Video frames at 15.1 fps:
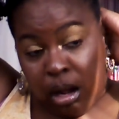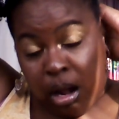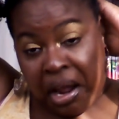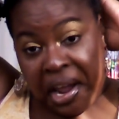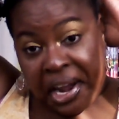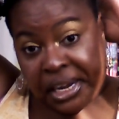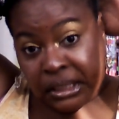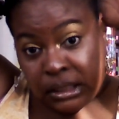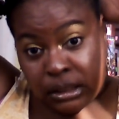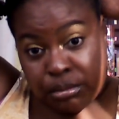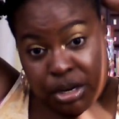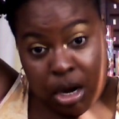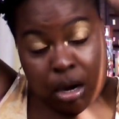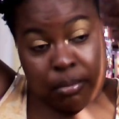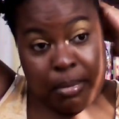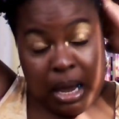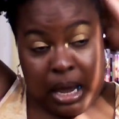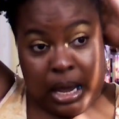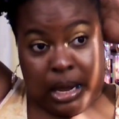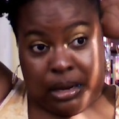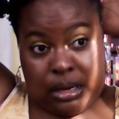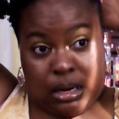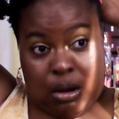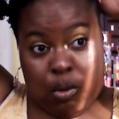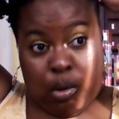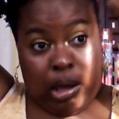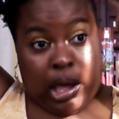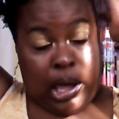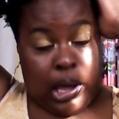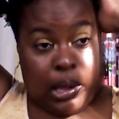a handsome young man,
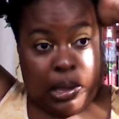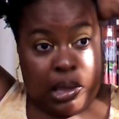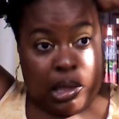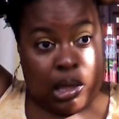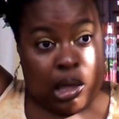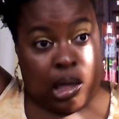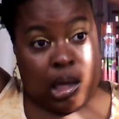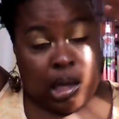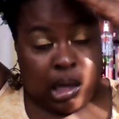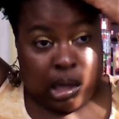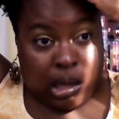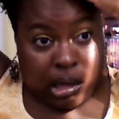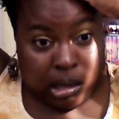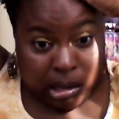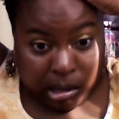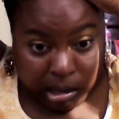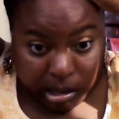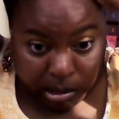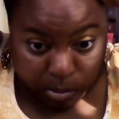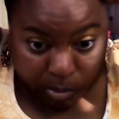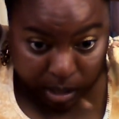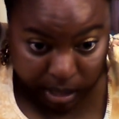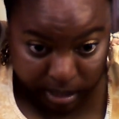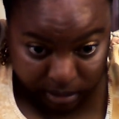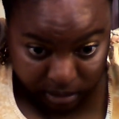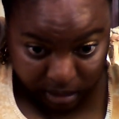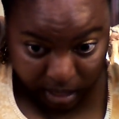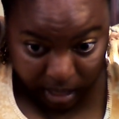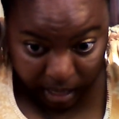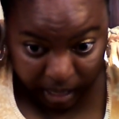okay? And when I
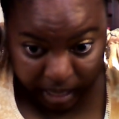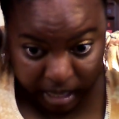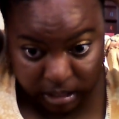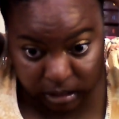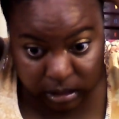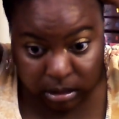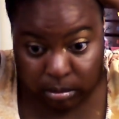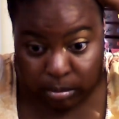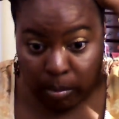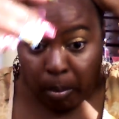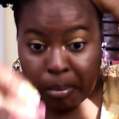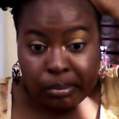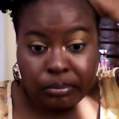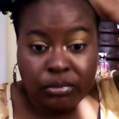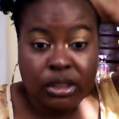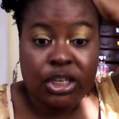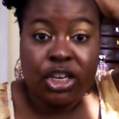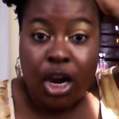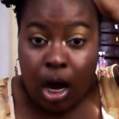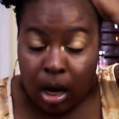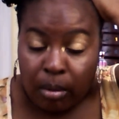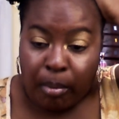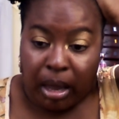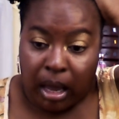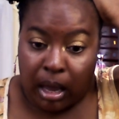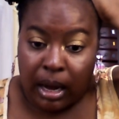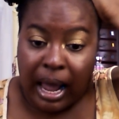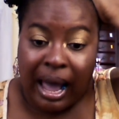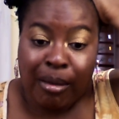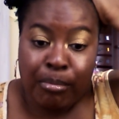say handsome young
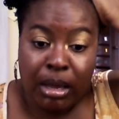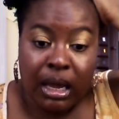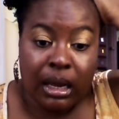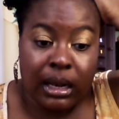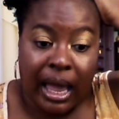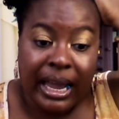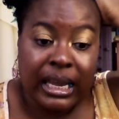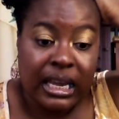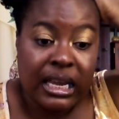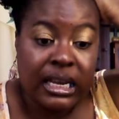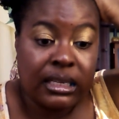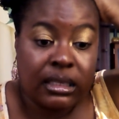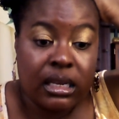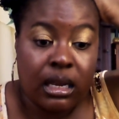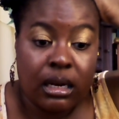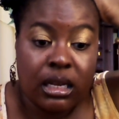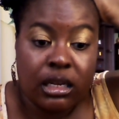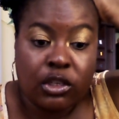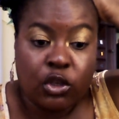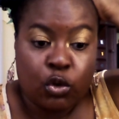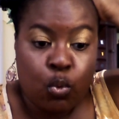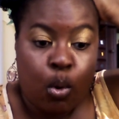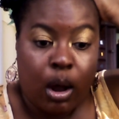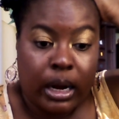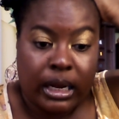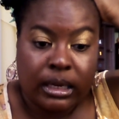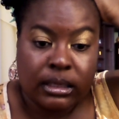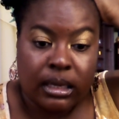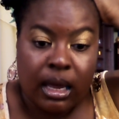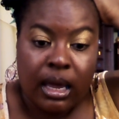man, I mean like he's in his
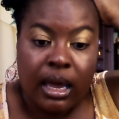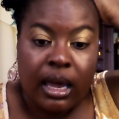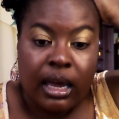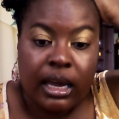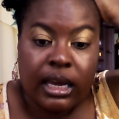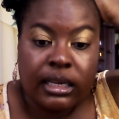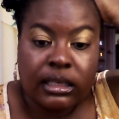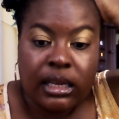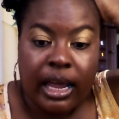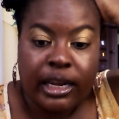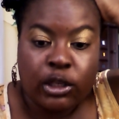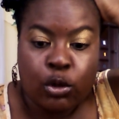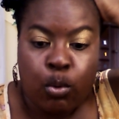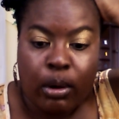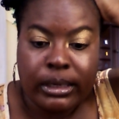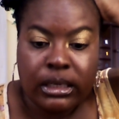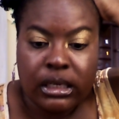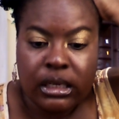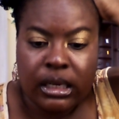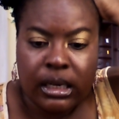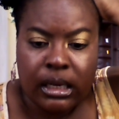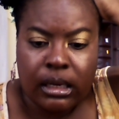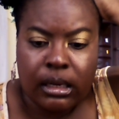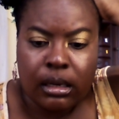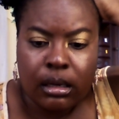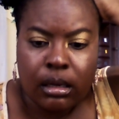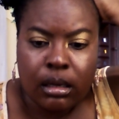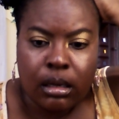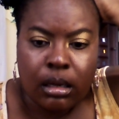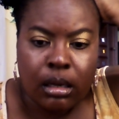20s. He's like 27,